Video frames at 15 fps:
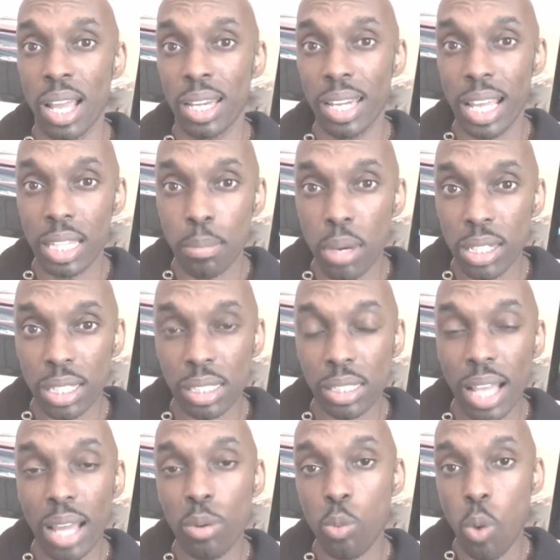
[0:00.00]
Let them
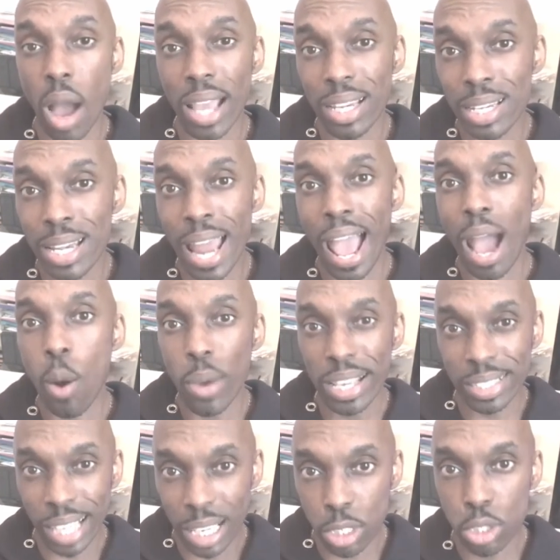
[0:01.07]
understand why now
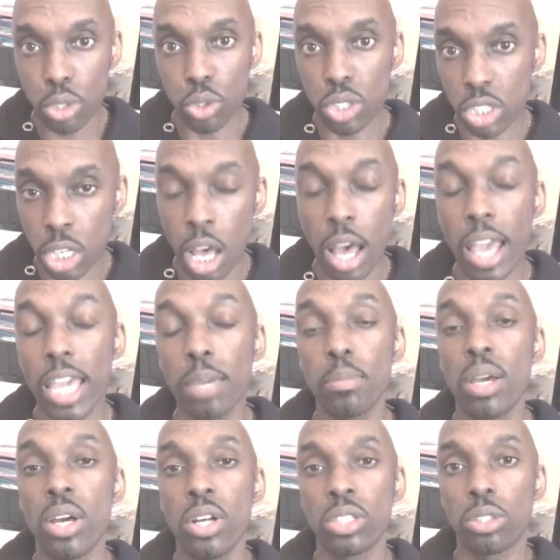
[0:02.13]
is a good
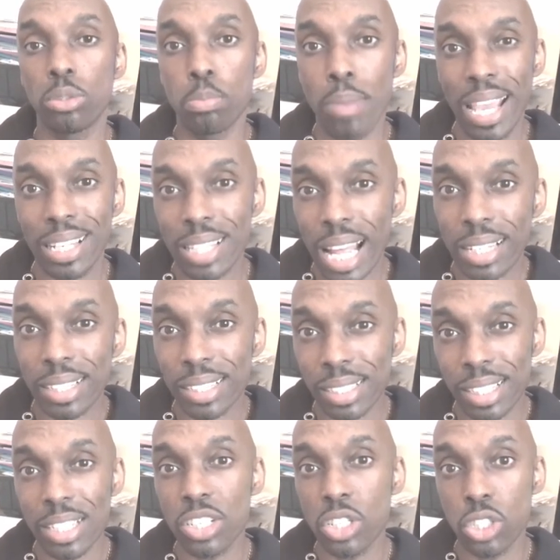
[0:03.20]
time to make that
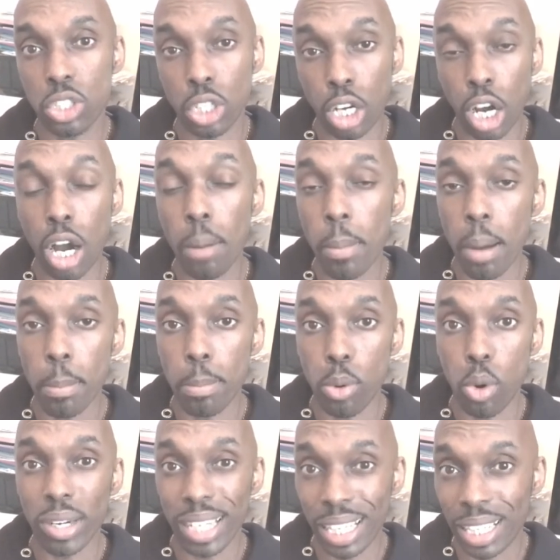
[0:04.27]
decision to come on
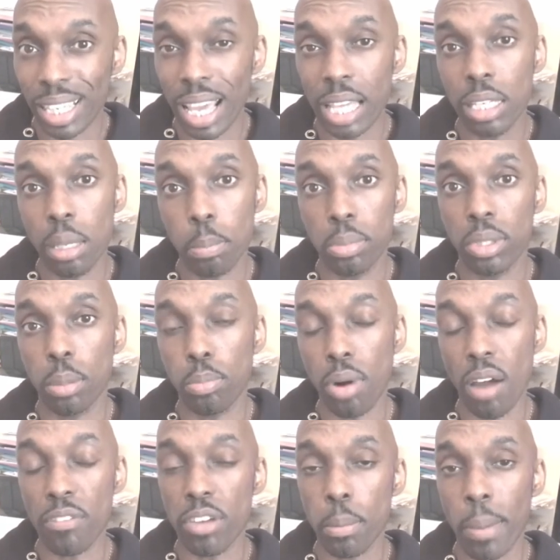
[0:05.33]
board and get the
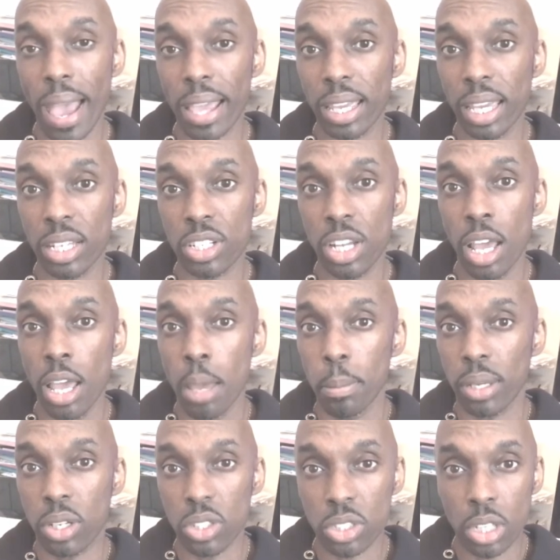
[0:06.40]
profit package.
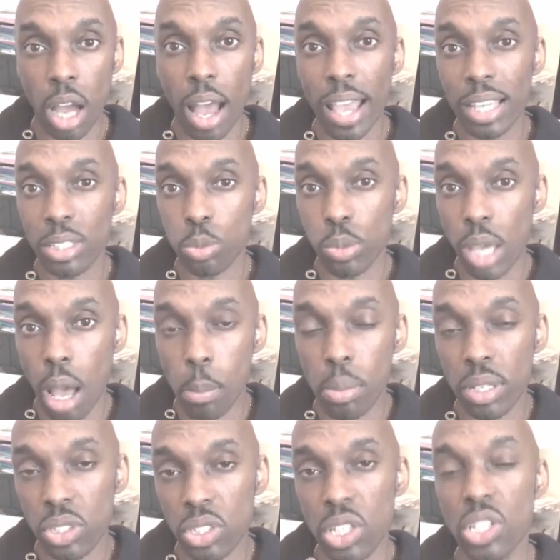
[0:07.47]
Because guys, we are
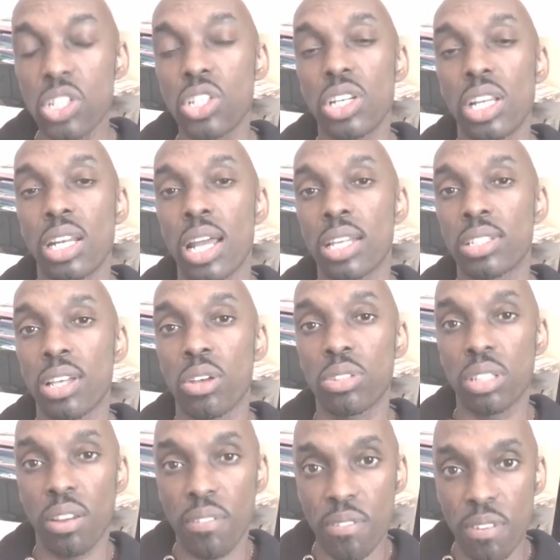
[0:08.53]
positioning
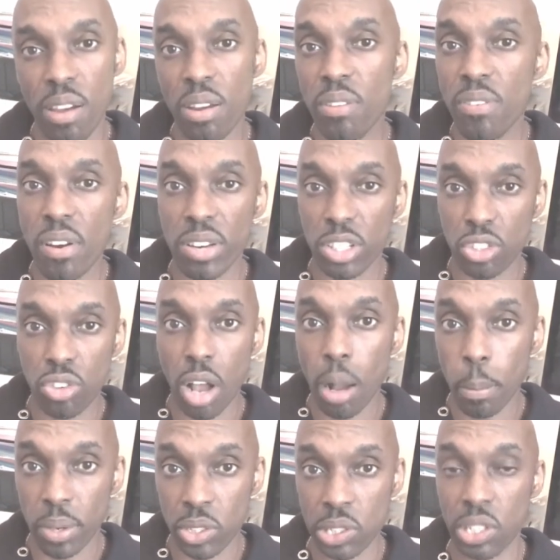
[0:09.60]
ourselves in a very, very strong
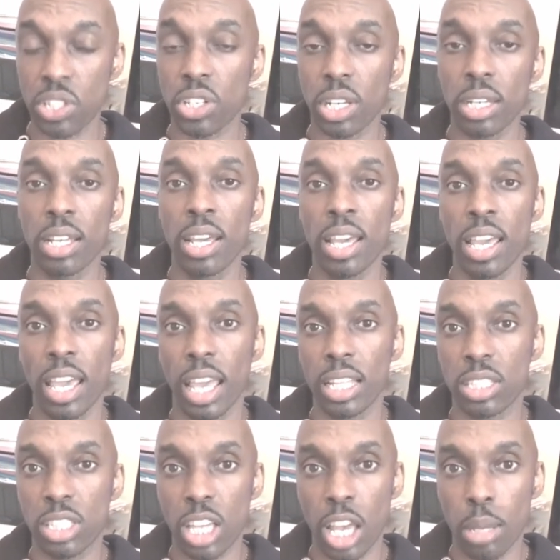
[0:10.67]
position
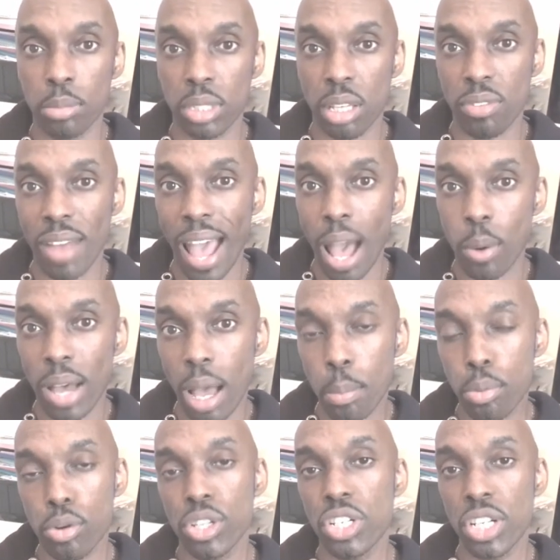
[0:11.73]
in terms of our
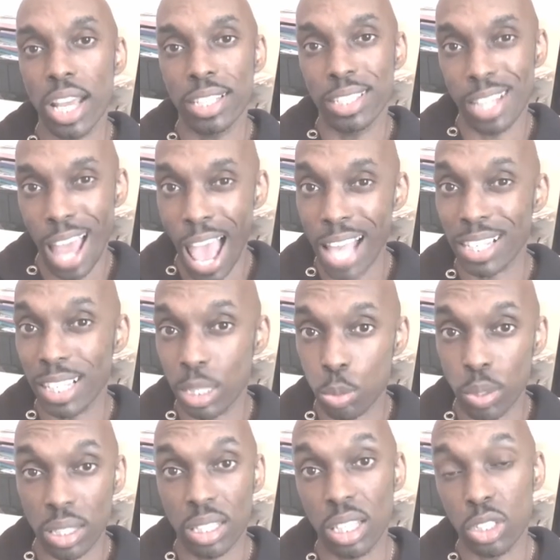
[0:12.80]
appreciating assets
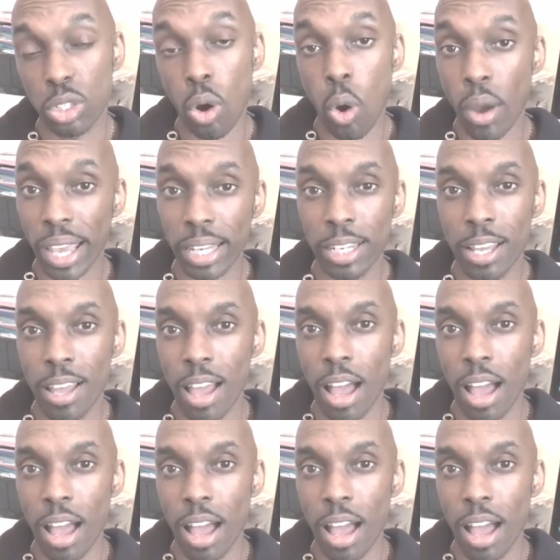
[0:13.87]
with this coin.